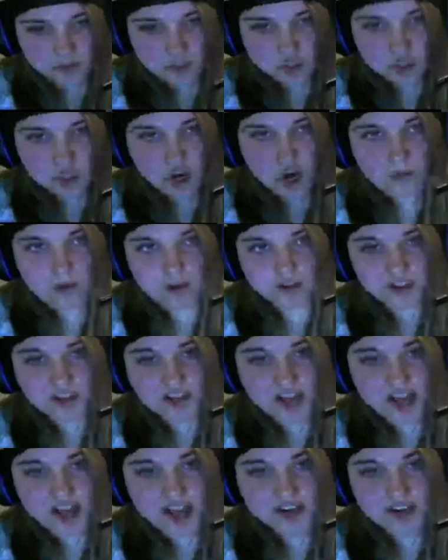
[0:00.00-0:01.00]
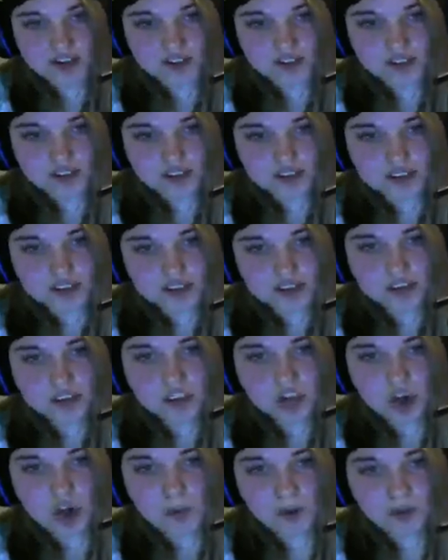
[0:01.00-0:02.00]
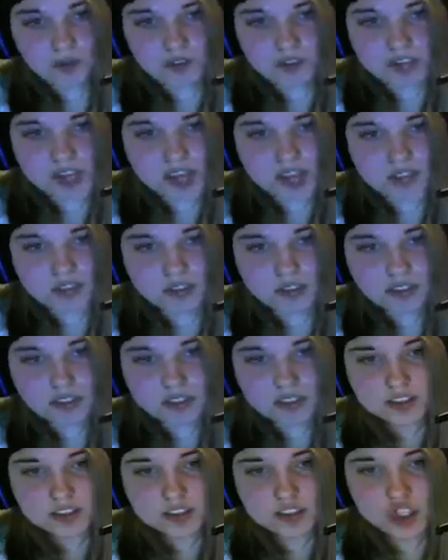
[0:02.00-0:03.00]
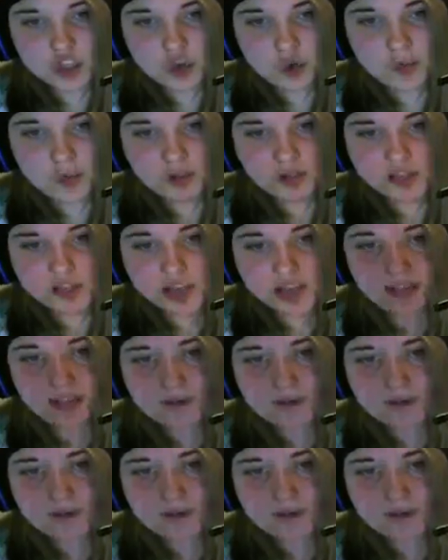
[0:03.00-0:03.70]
almost did! You almost did! You almost did!